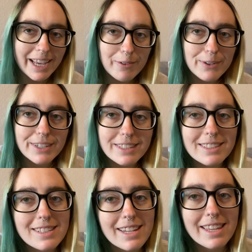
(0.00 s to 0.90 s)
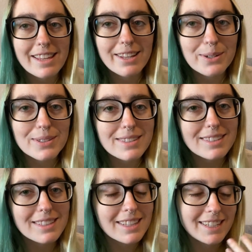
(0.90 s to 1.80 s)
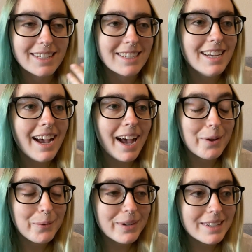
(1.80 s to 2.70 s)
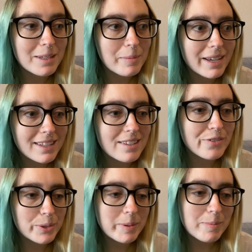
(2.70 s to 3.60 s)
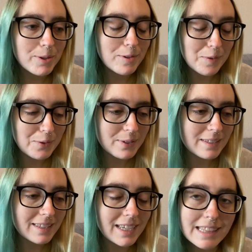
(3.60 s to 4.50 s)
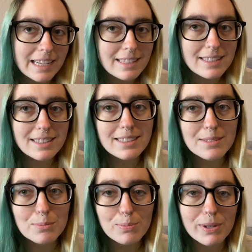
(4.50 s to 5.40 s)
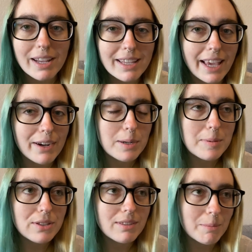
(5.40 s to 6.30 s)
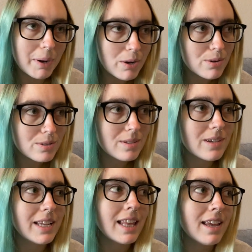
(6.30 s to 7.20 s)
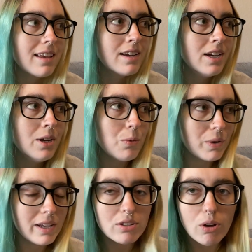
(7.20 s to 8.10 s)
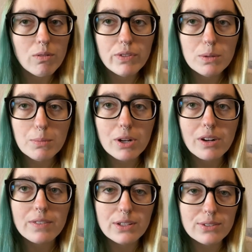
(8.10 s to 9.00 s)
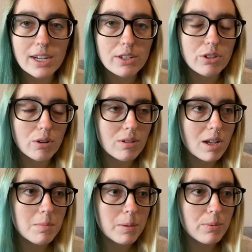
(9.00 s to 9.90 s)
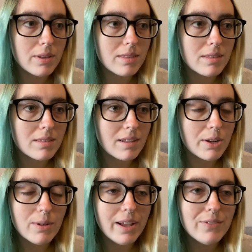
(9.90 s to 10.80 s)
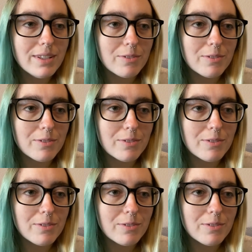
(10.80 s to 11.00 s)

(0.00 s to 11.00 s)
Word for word: effort into taking notes and like I want to get back into filming book reviews because like that's what I care about the most. And like when I don't film book reviews, I don't come up with I don't have enough